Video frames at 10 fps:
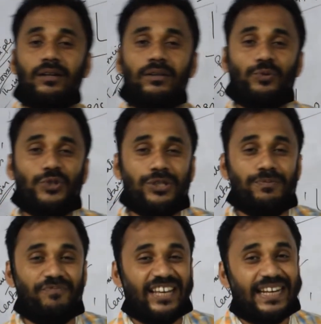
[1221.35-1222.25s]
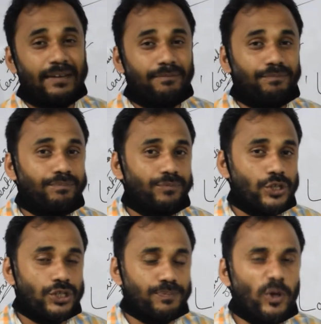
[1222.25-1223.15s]
which is
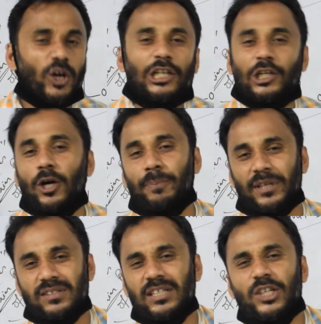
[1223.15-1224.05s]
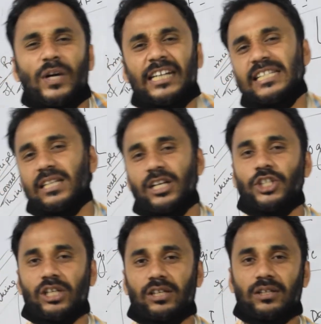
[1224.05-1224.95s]
very small topics, that is what is
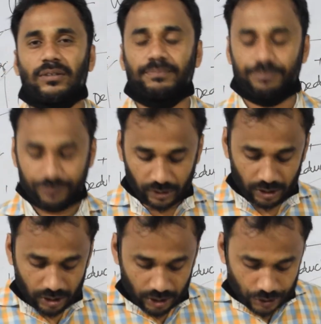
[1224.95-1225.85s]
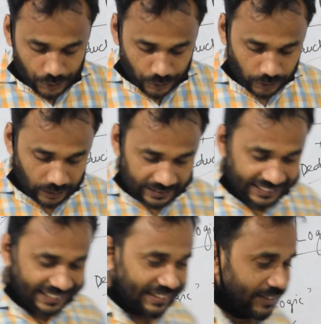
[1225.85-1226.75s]
logic.
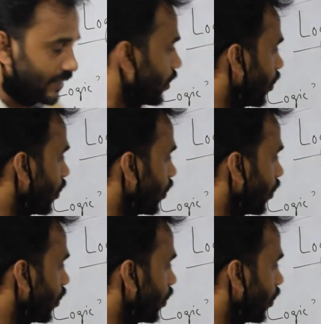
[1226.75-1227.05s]
So